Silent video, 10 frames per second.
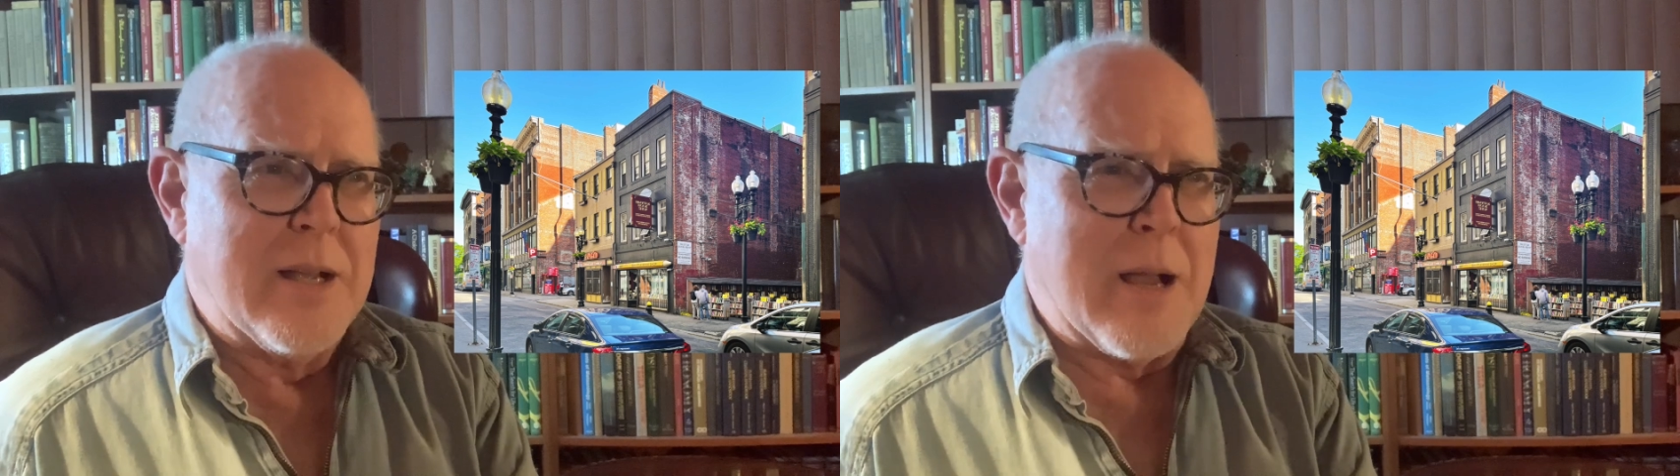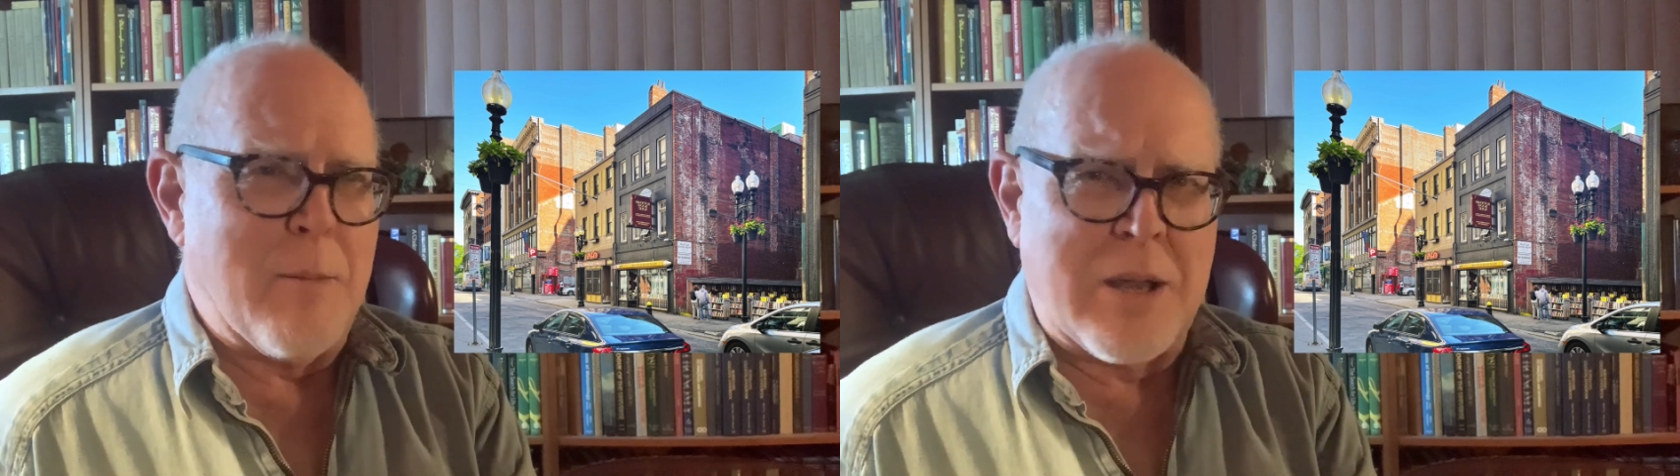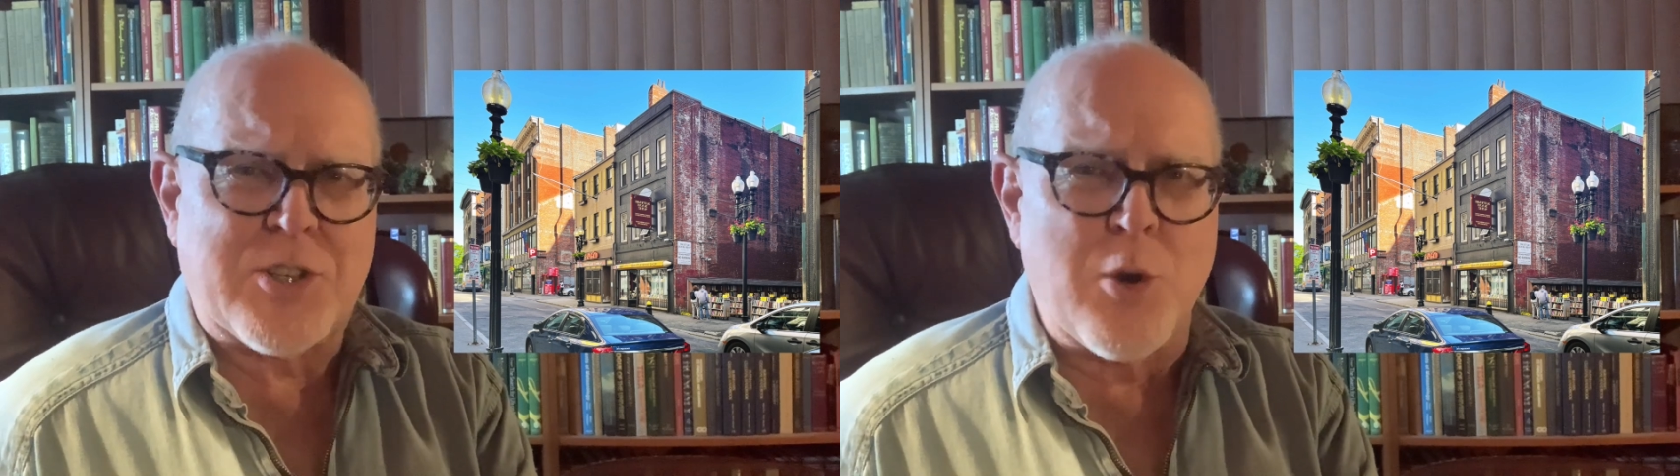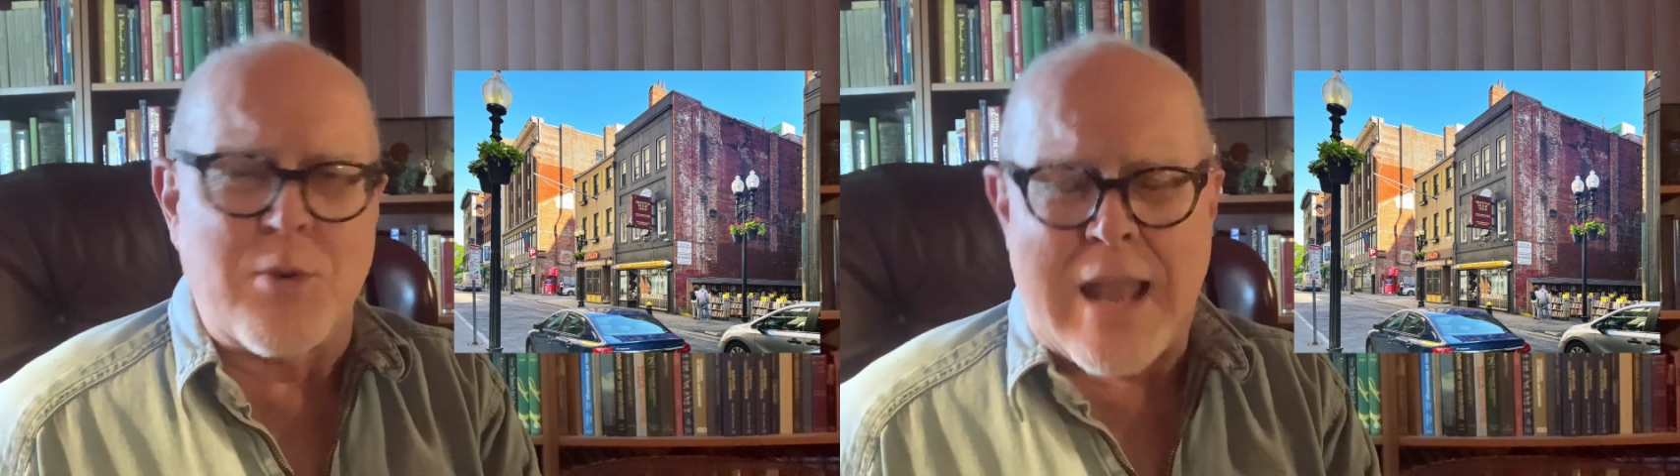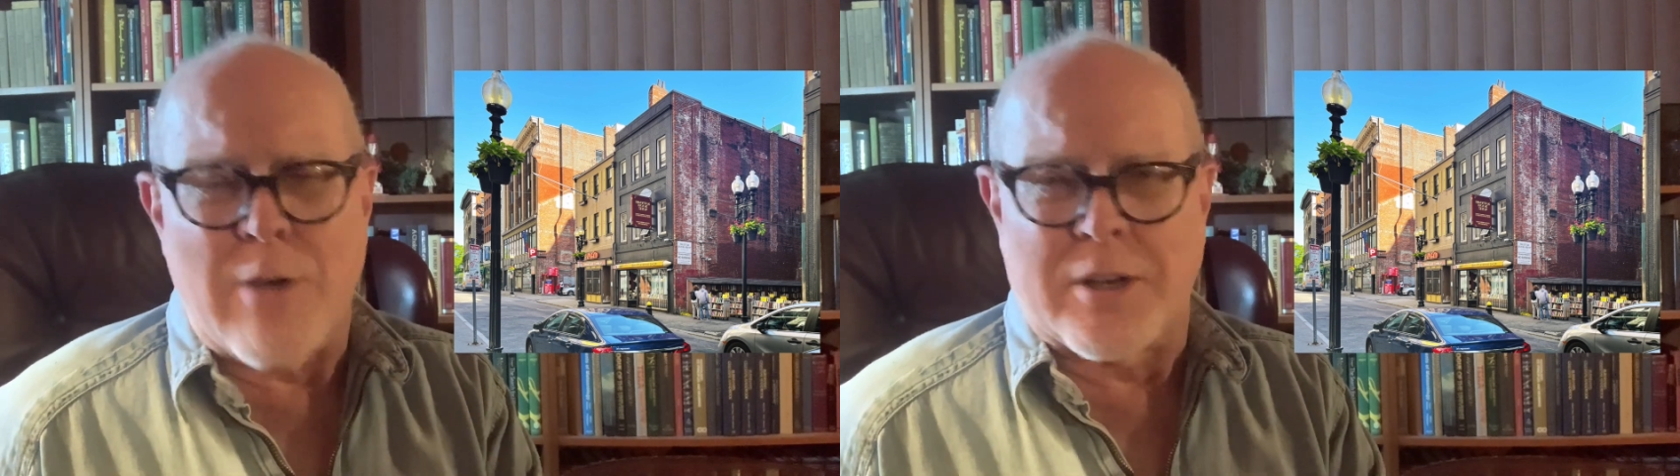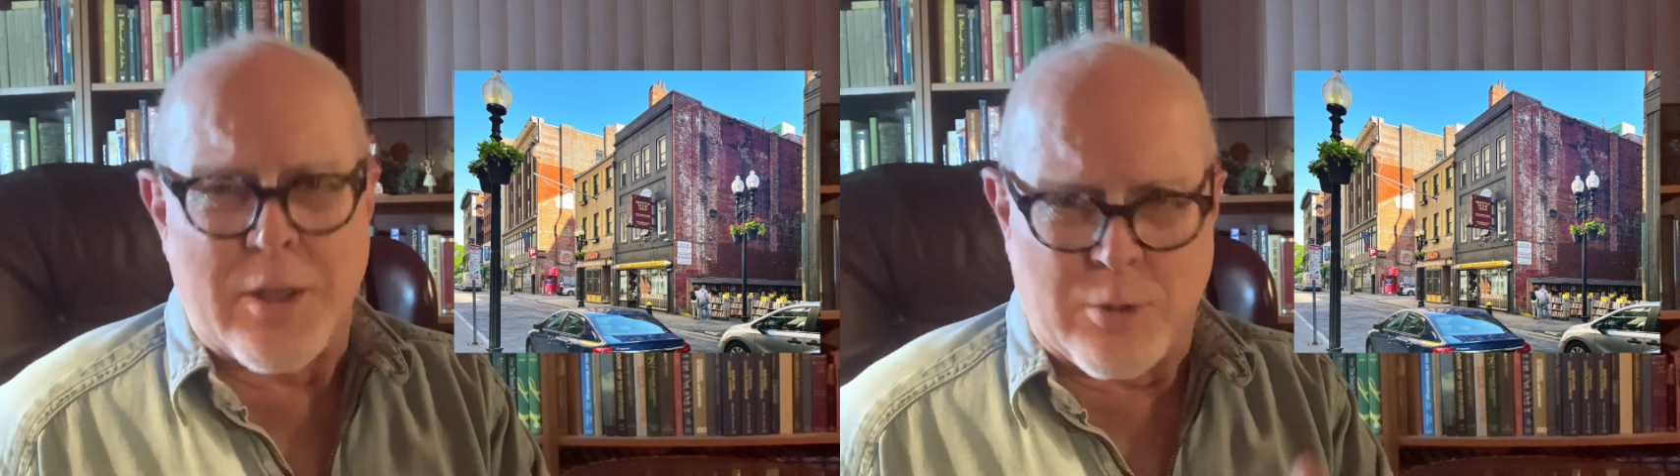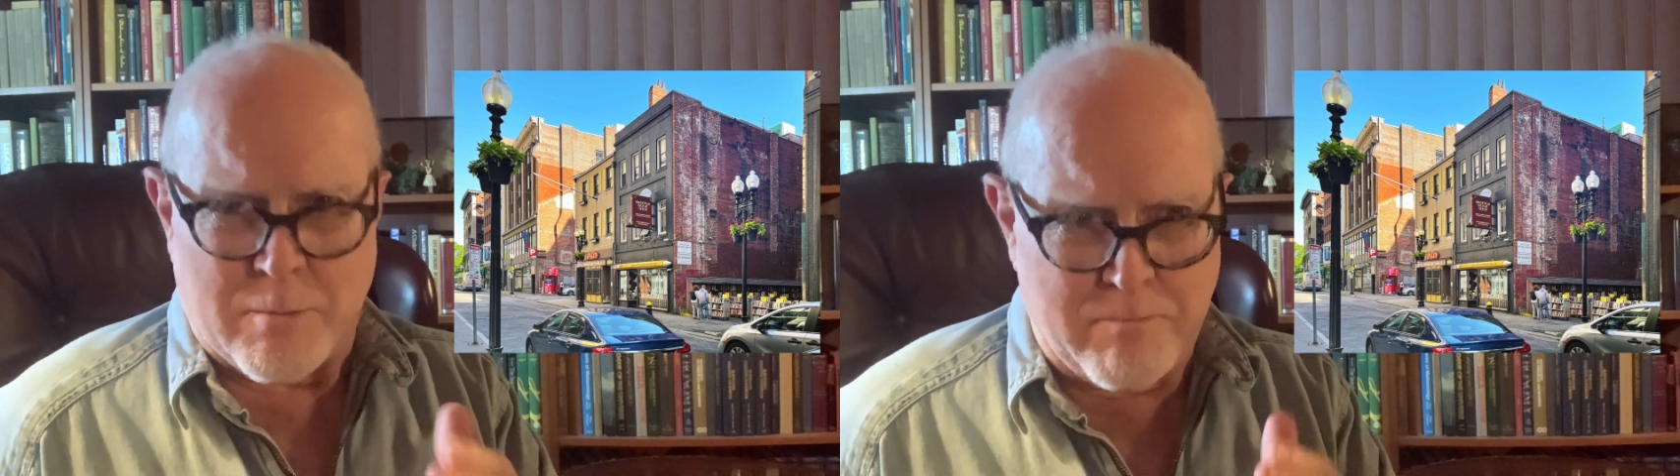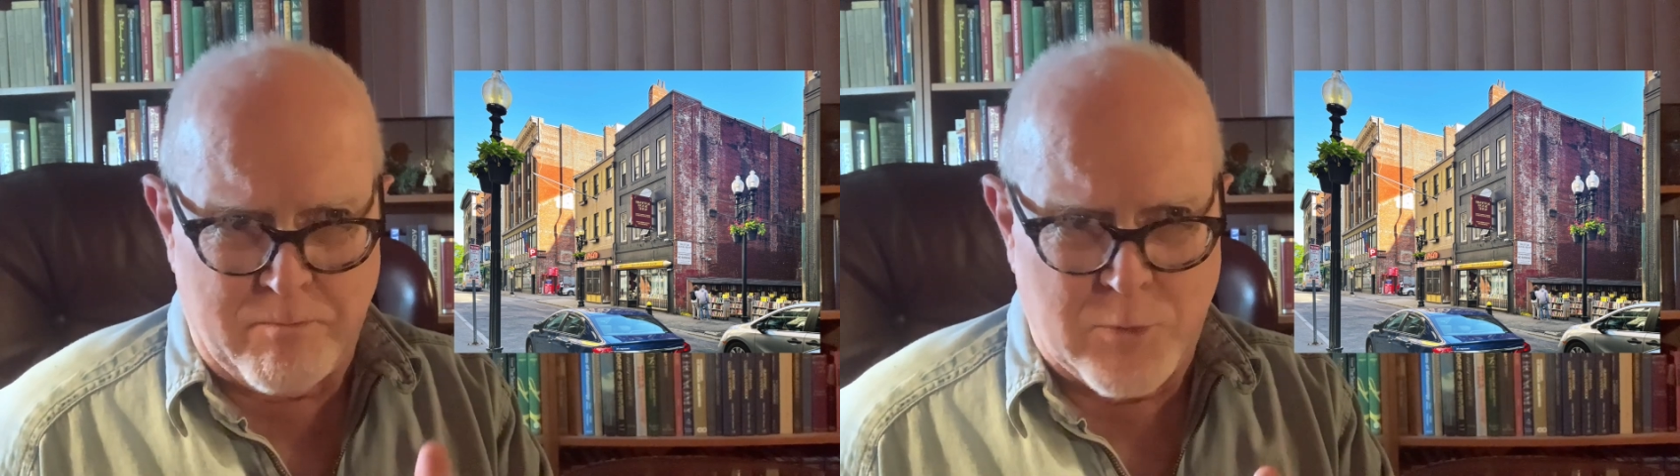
must go down another